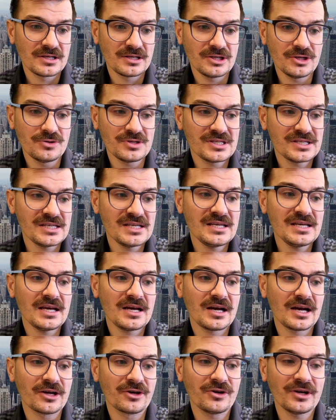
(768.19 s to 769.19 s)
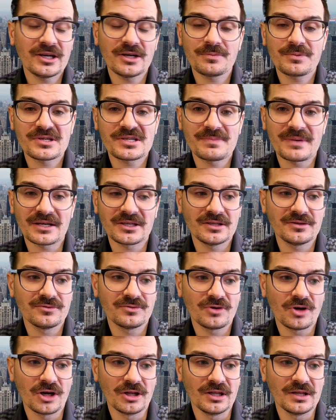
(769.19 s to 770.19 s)
you see a greater perspective
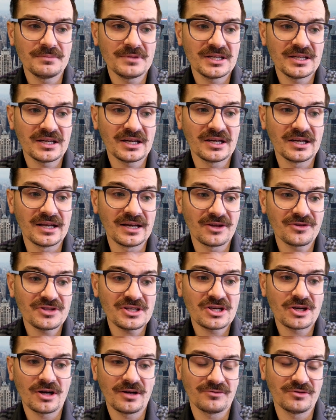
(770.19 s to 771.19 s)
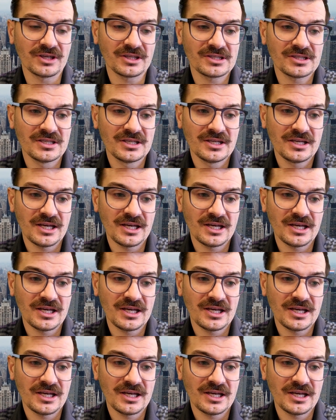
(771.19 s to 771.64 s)
on limiting unhealthy conflict